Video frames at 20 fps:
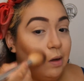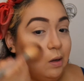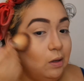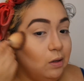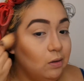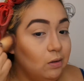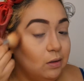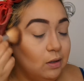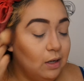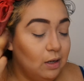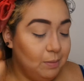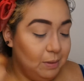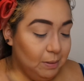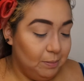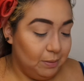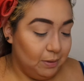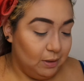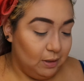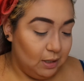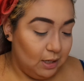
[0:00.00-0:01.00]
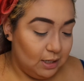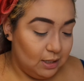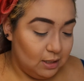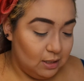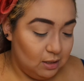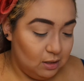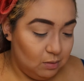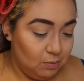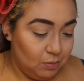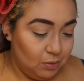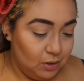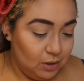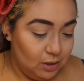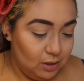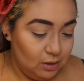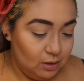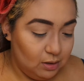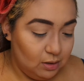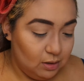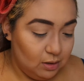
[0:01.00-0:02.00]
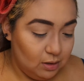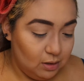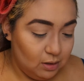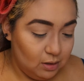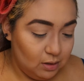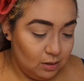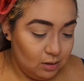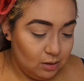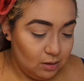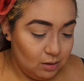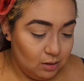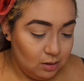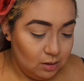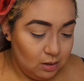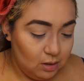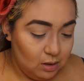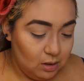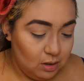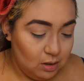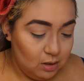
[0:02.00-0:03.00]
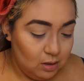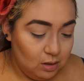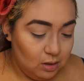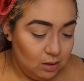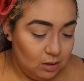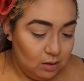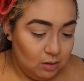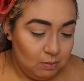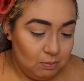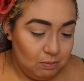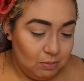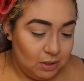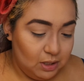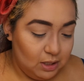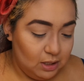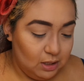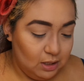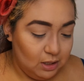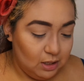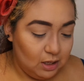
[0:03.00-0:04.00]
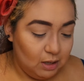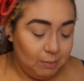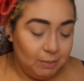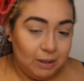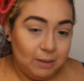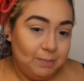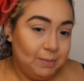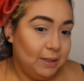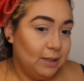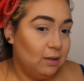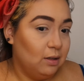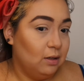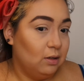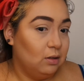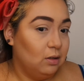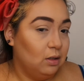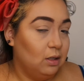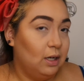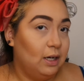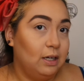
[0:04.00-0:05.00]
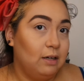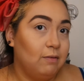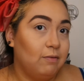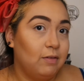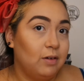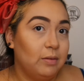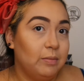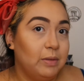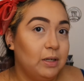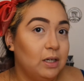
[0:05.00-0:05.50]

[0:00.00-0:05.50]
know a lot of people like this bronzer, but I think it might be a little light for